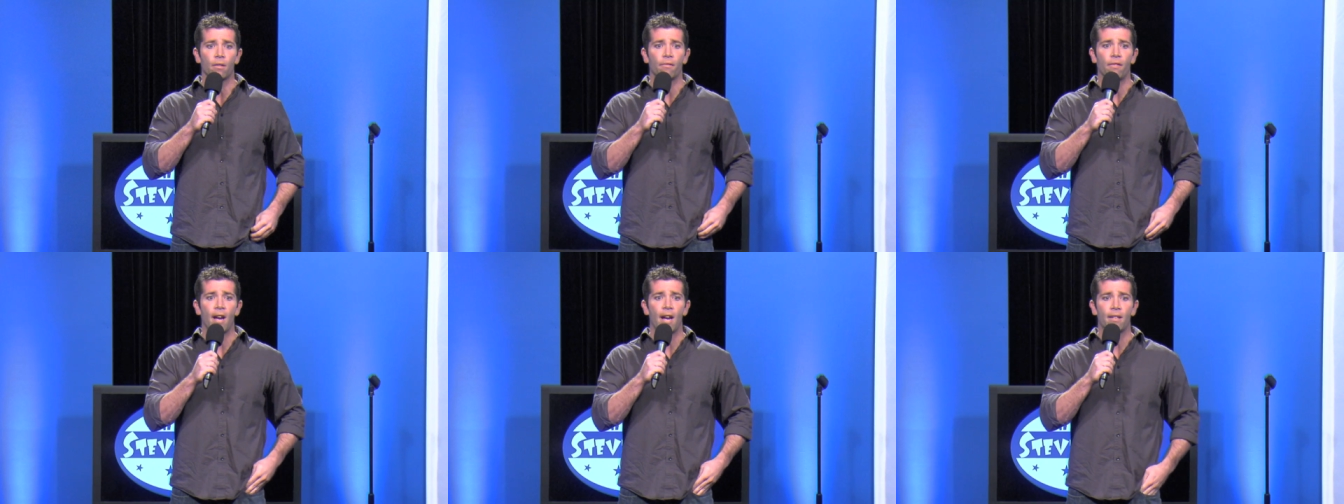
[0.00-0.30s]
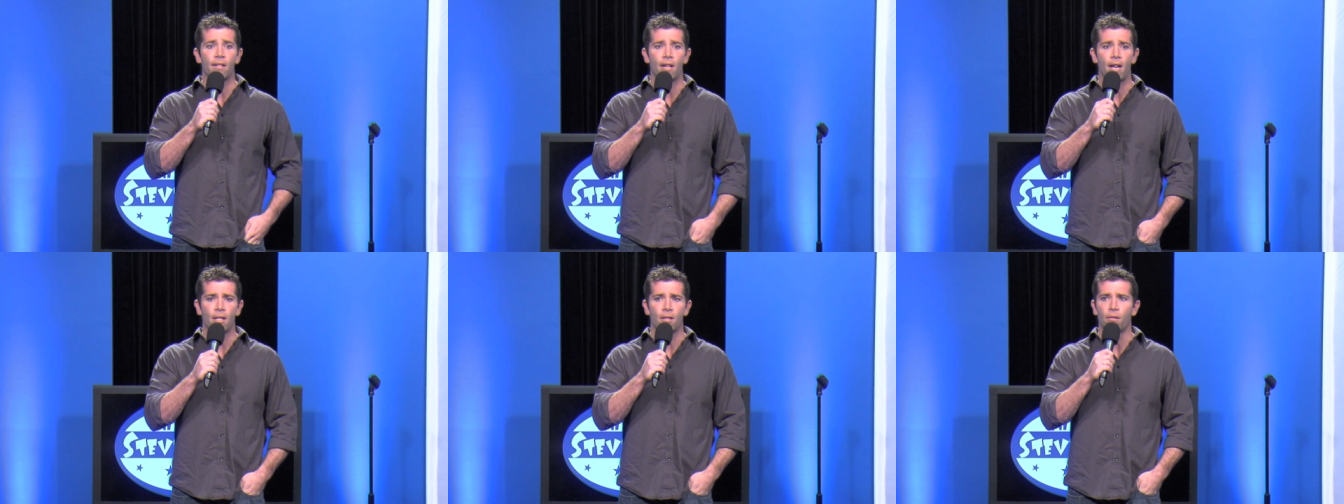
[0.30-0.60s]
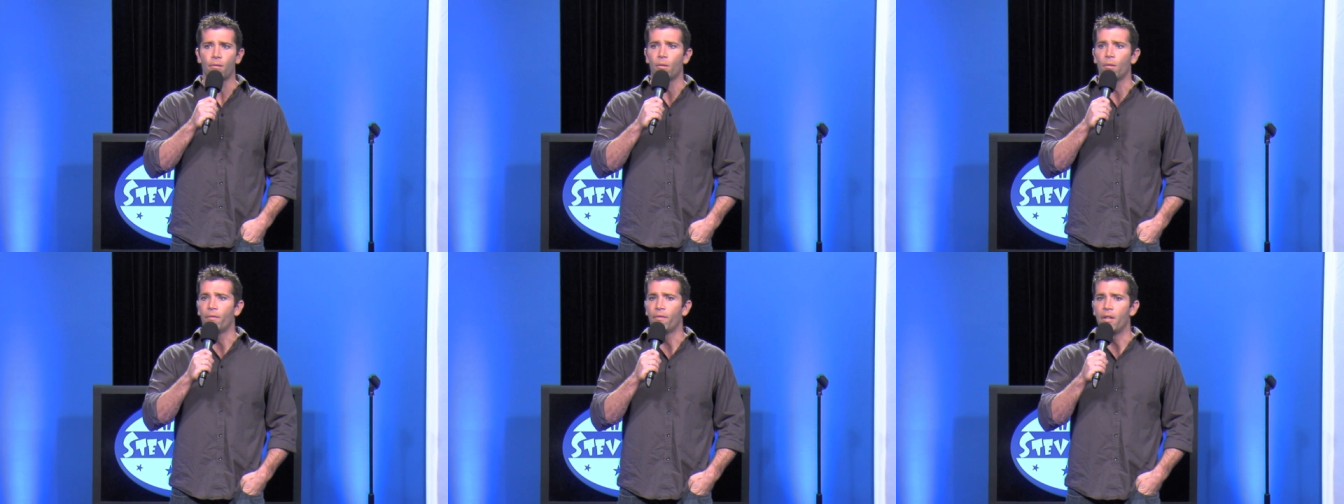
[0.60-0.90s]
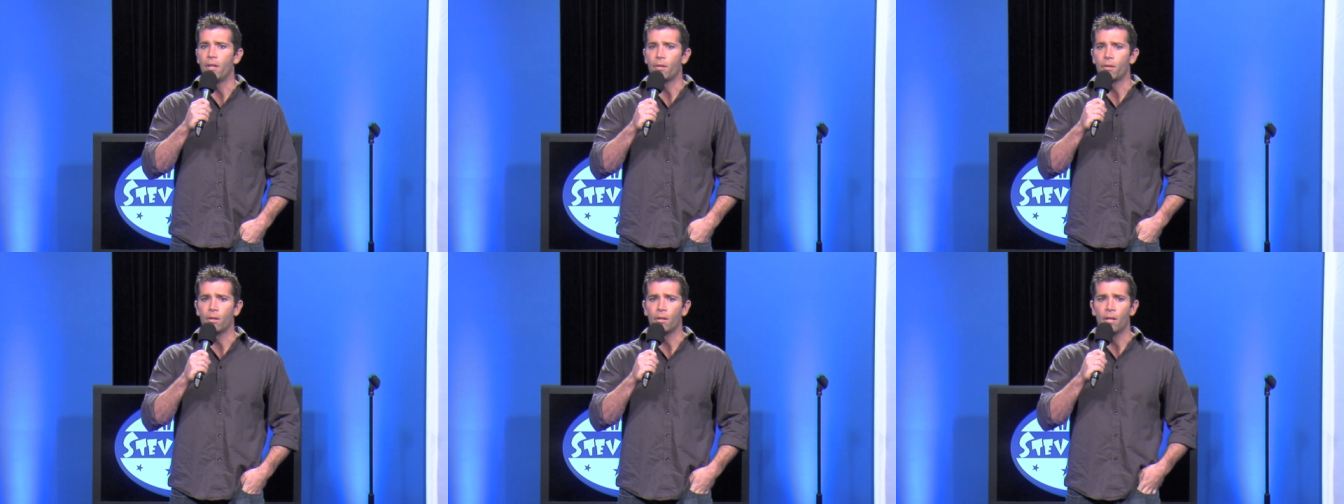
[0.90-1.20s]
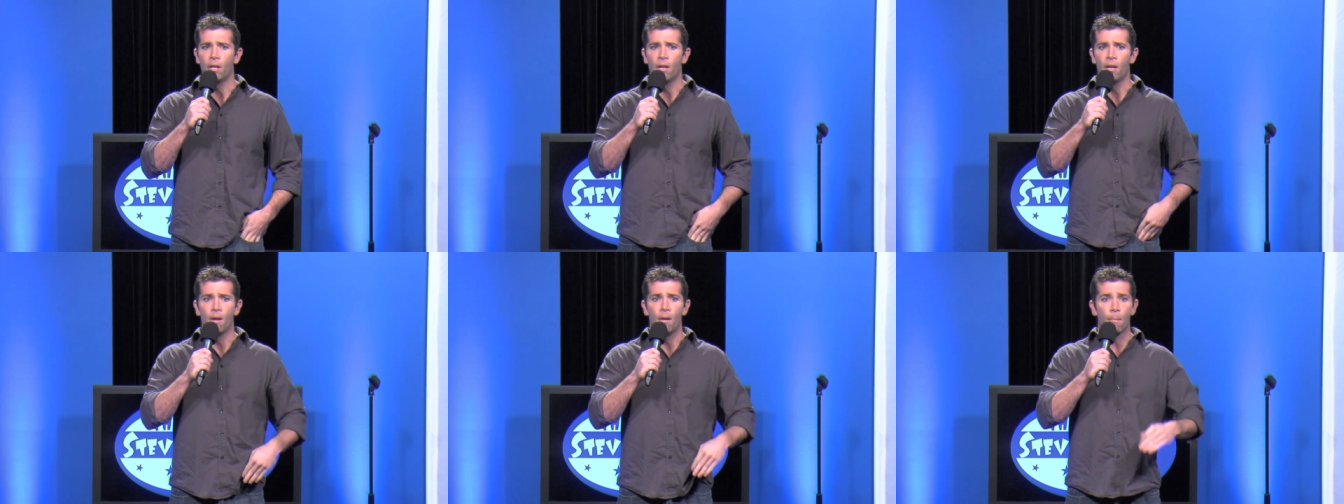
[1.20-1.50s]
a fantastic little feature.
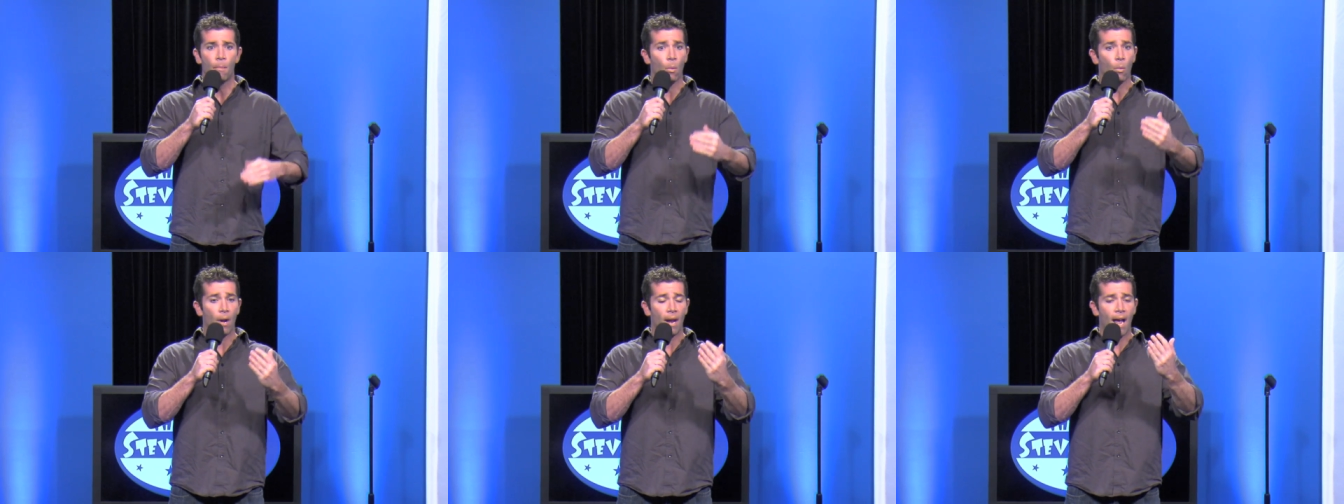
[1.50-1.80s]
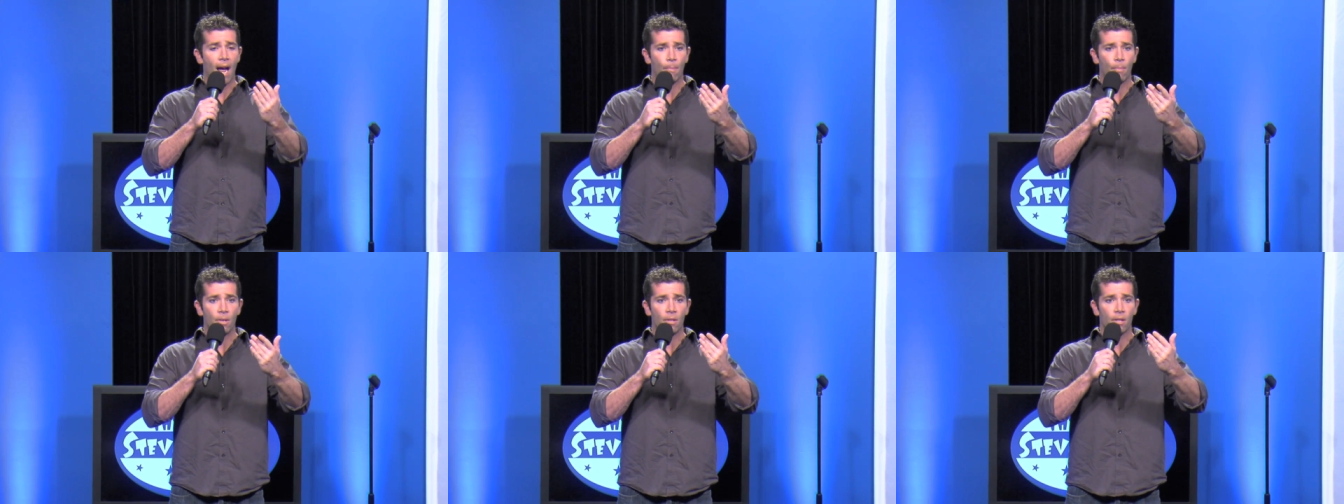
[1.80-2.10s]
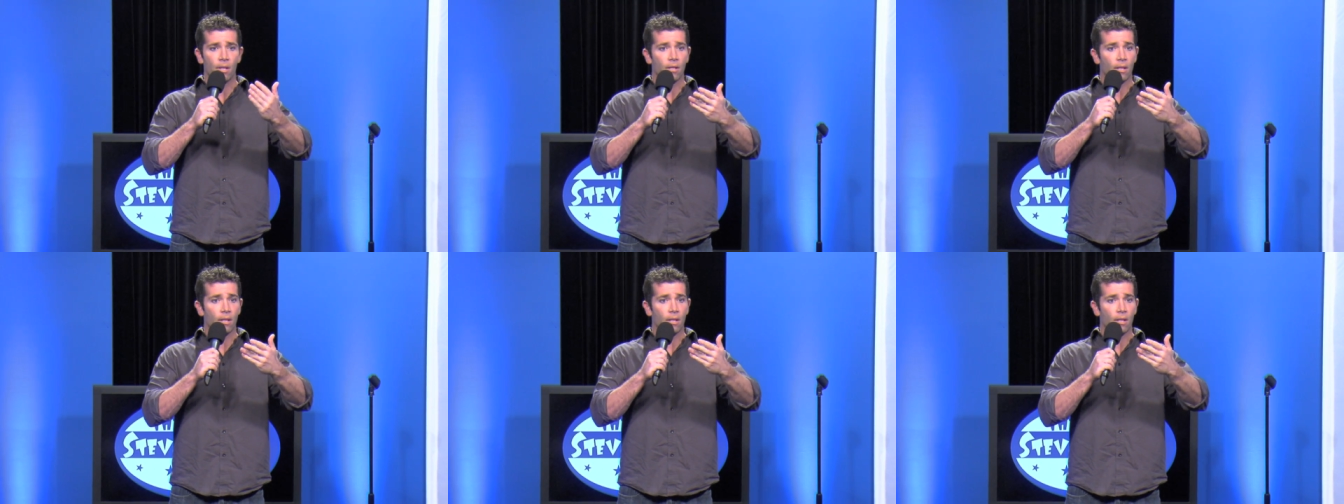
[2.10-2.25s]
But what happens